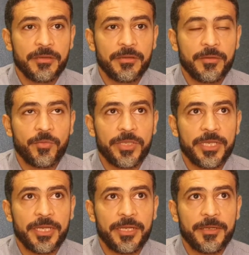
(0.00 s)
We
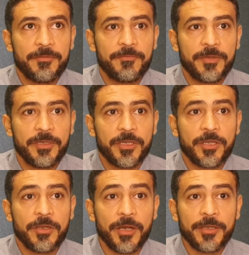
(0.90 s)
have
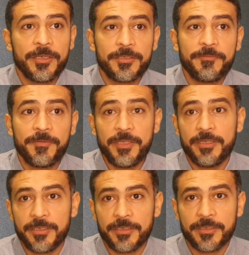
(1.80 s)
cognitive thinking,
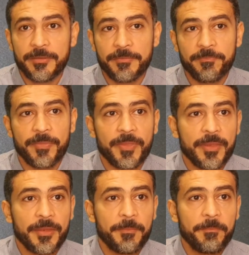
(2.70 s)

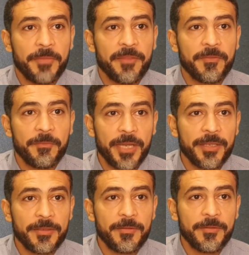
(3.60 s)

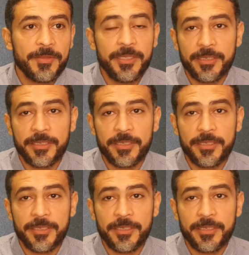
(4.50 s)
mathematical thinking,